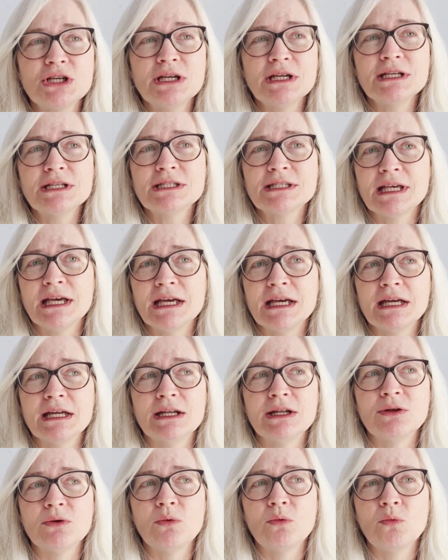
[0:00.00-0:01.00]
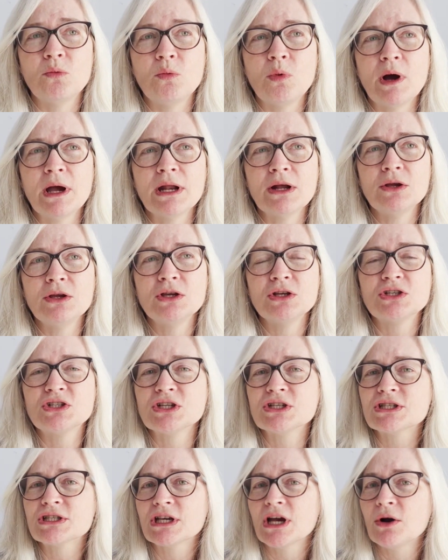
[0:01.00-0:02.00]
She said, why don't you
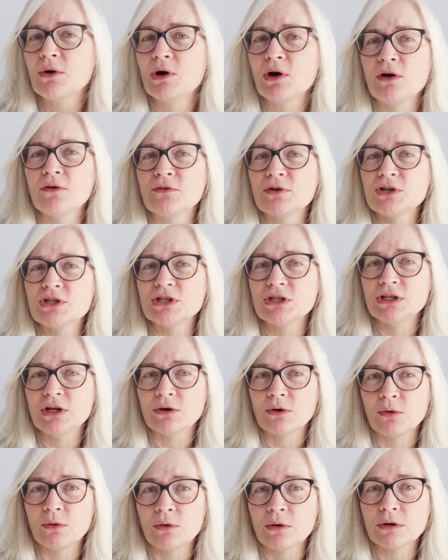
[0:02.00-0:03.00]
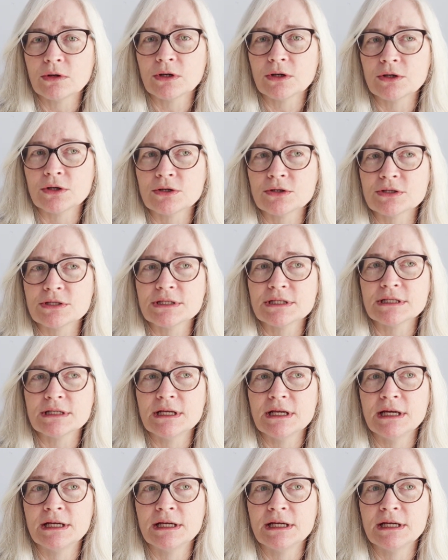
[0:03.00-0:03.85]
just go over to your orders